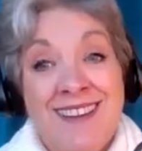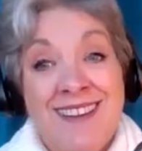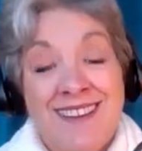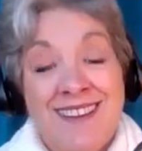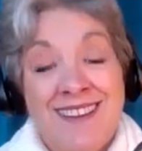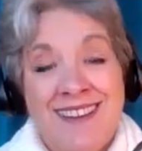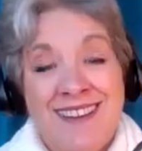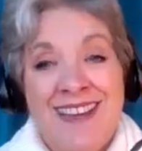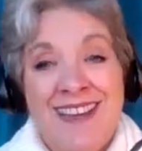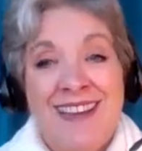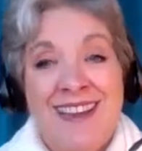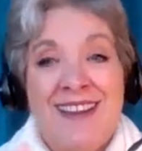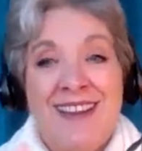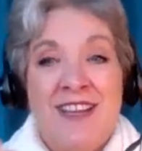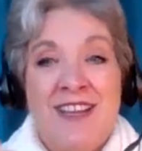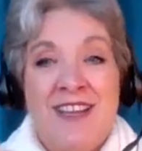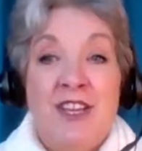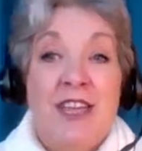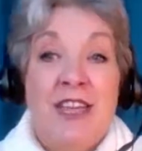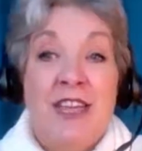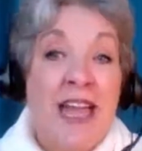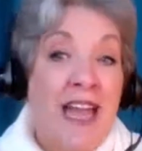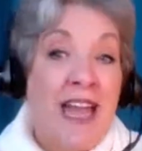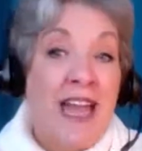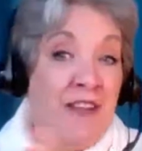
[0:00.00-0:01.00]
right?
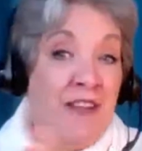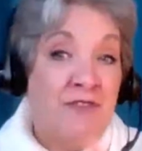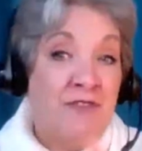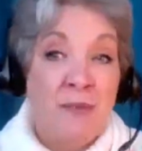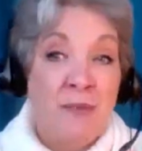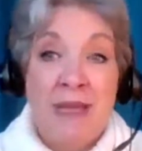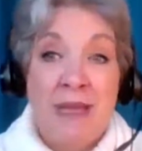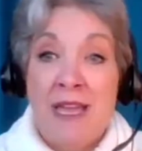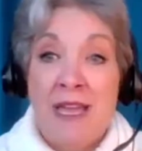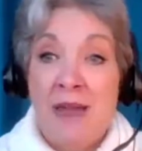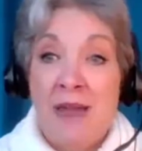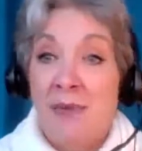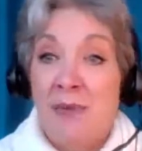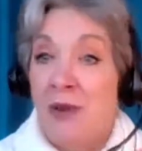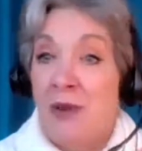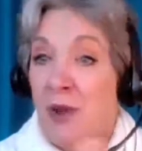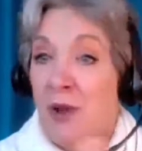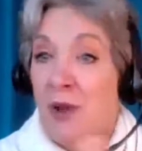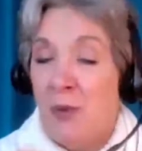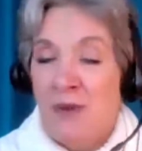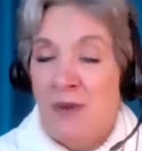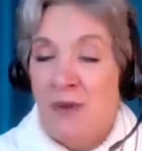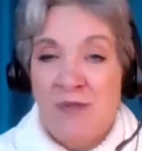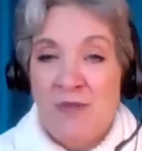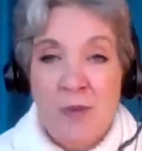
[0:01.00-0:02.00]
You have to be able to
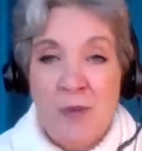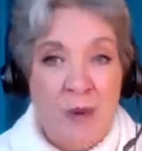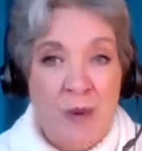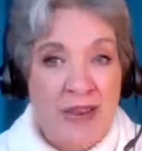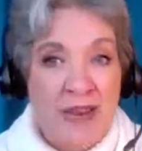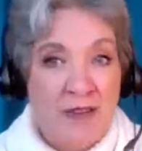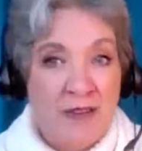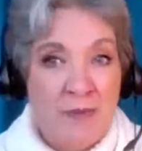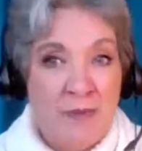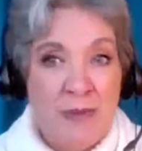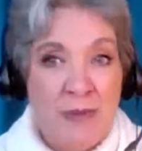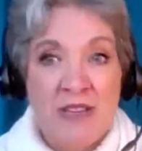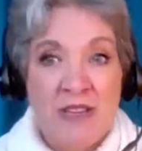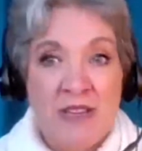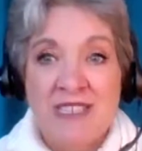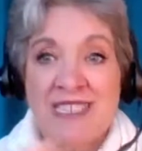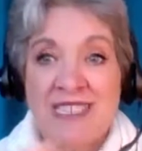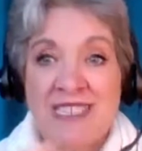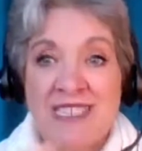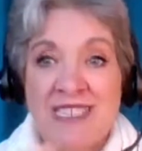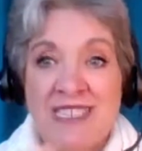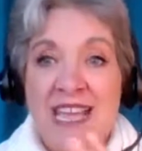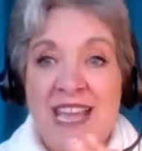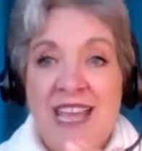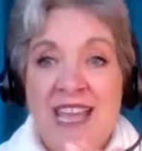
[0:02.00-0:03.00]
go with the wind
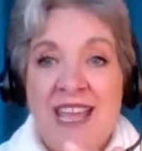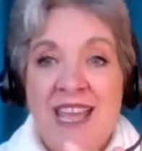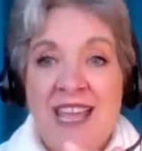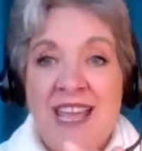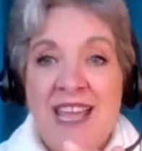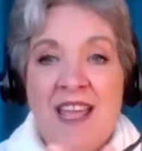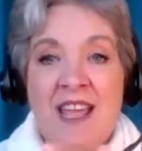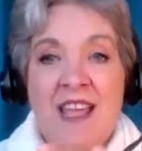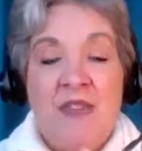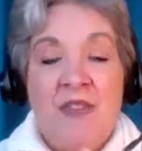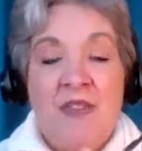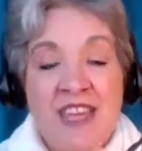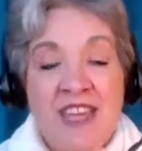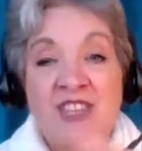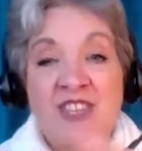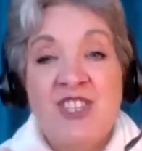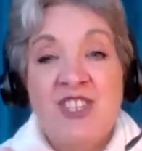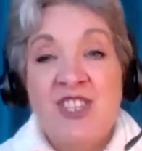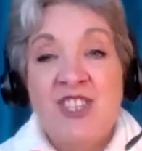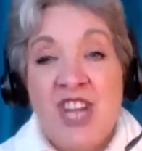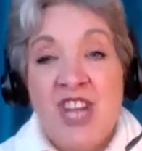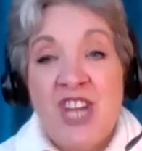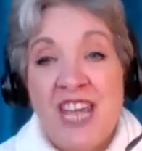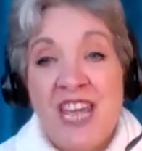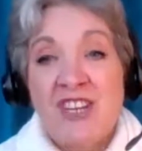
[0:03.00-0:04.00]
because things
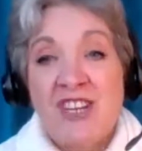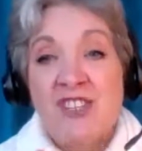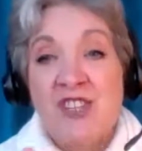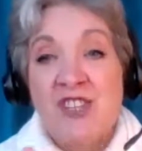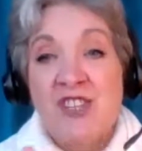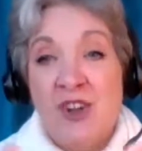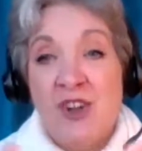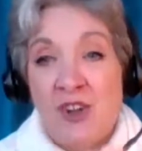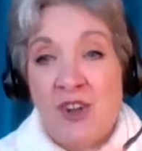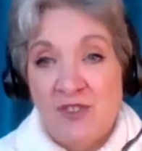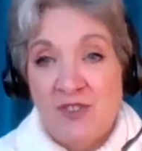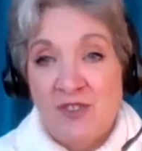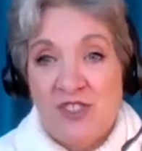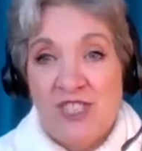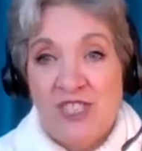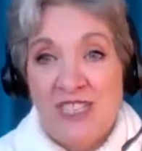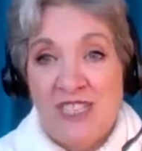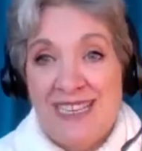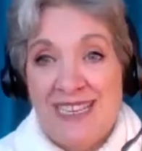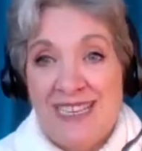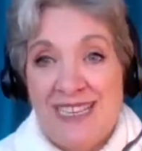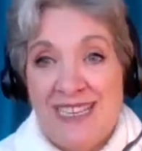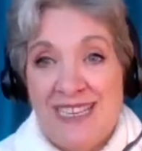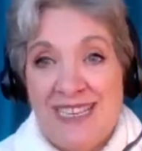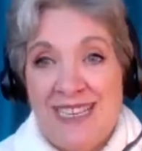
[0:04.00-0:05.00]
change
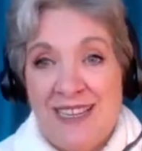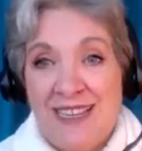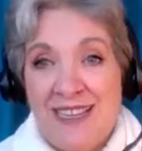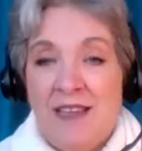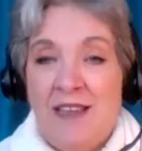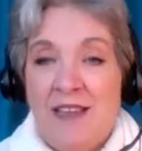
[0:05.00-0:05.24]
constantly.